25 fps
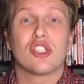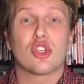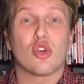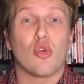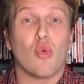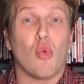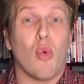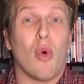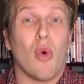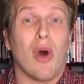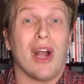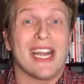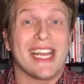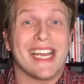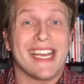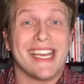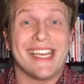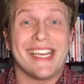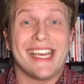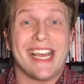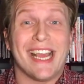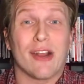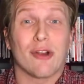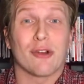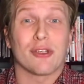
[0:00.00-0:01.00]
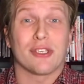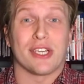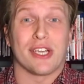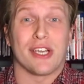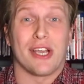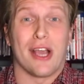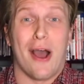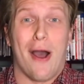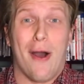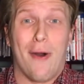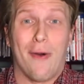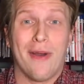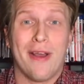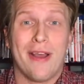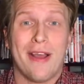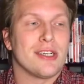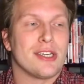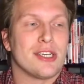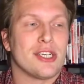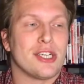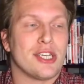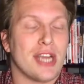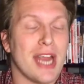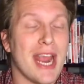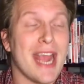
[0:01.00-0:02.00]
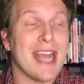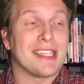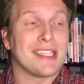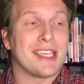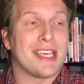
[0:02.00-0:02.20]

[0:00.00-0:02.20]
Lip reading: 20 years ago. Shit.